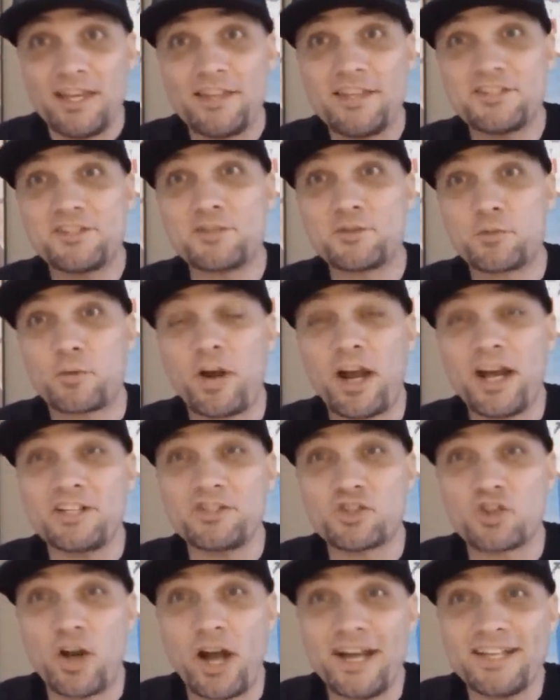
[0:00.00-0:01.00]
This is where I
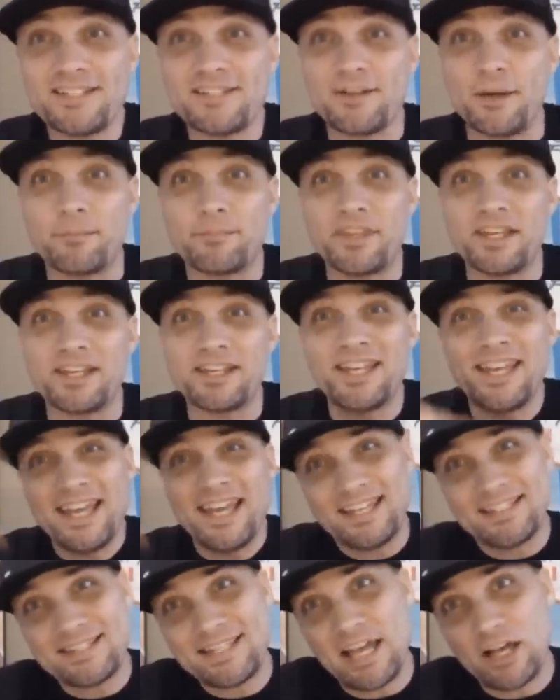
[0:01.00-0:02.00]
try something
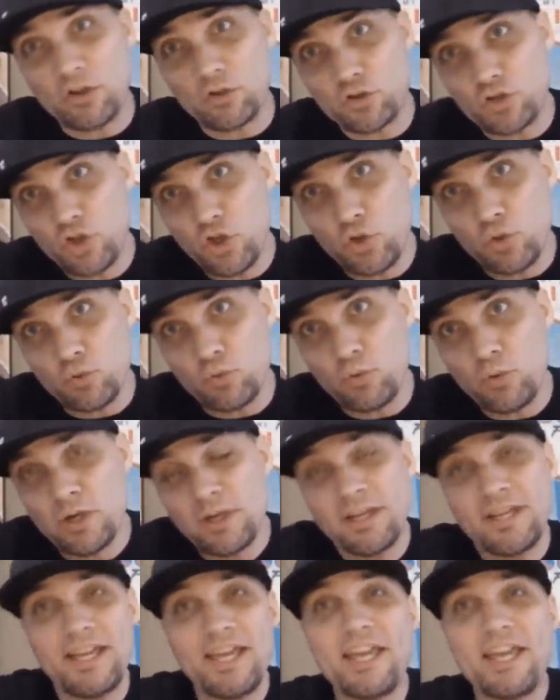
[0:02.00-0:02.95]
and tell you